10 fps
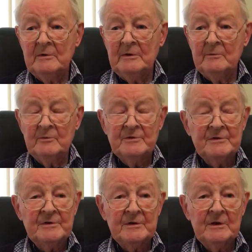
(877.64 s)
It
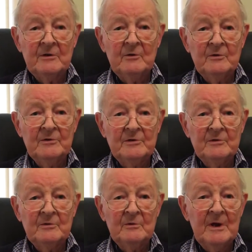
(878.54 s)
was good
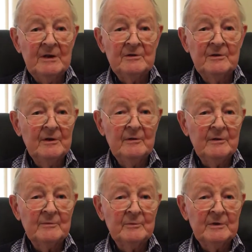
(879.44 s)
to get to know
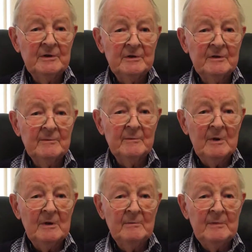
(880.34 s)
them
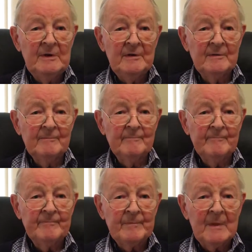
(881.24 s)
and meet
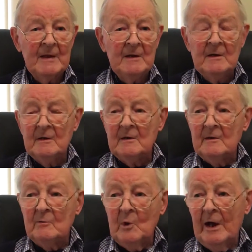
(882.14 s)
them.
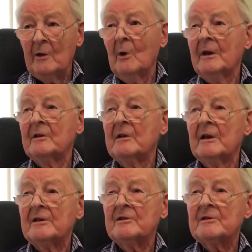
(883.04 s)
We had quite a
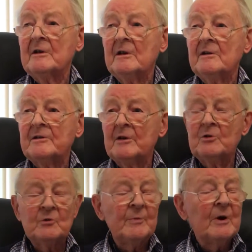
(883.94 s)
nice
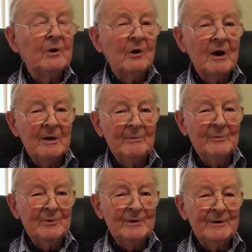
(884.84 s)
social
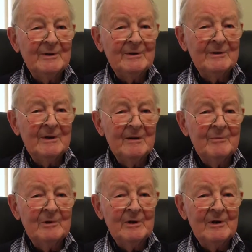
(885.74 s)
programme
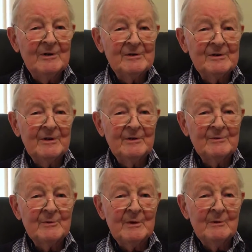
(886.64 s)
up in Glasgow
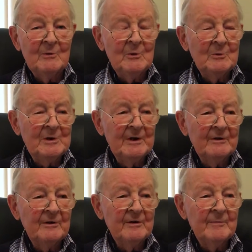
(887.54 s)
as well. We were
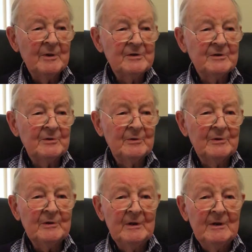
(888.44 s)
taken on a bus
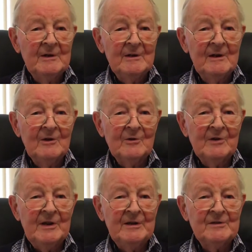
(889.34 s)
tour
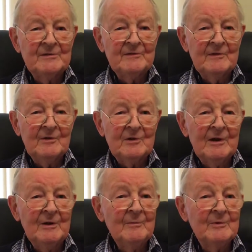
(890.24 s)
along the edge of Loch
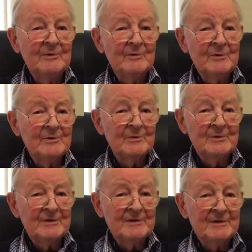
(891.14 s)
Lomond, which
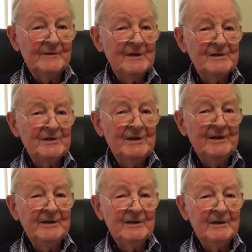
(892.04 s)
was very
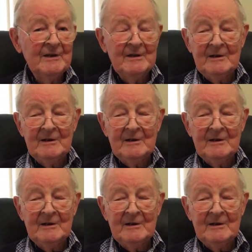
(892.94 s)
scenic.